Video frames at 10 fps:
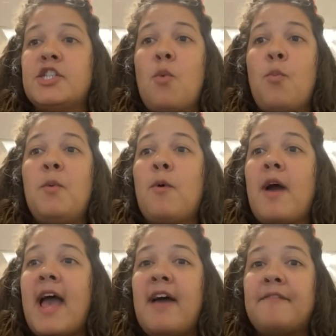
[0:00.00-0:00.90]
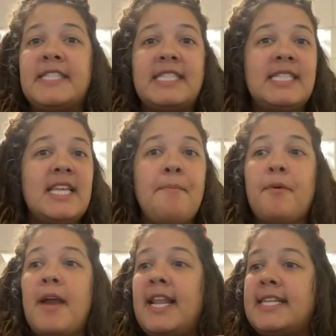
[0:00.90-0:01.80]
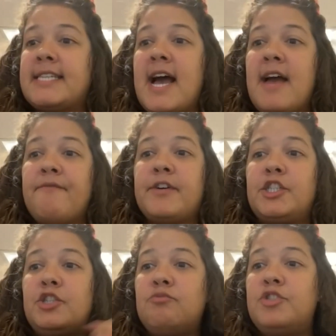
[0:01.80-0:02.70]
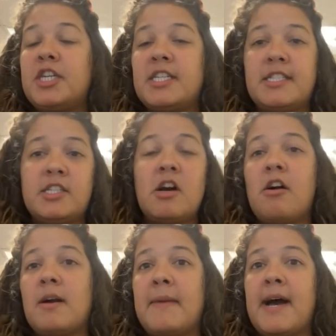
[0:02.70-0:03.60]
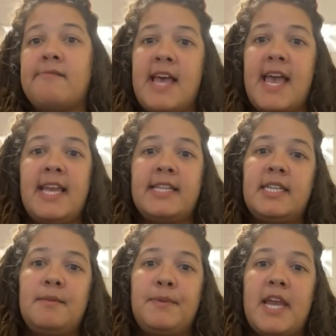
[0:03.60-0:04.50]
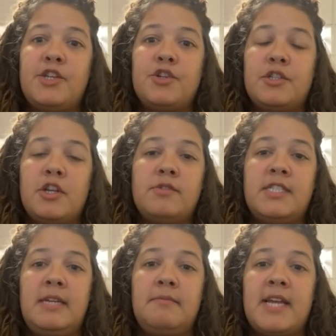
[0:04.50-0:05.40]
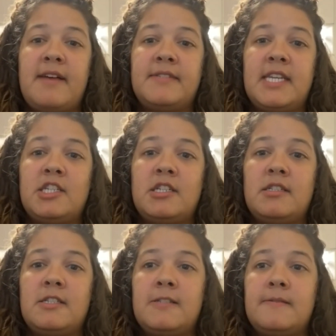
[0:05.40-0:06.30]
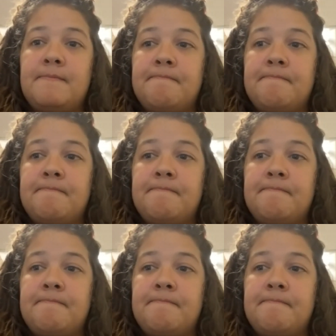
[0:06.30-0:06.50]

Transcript: So we will have separated time for you just to talk about that EdTPA during those deep dive sessions.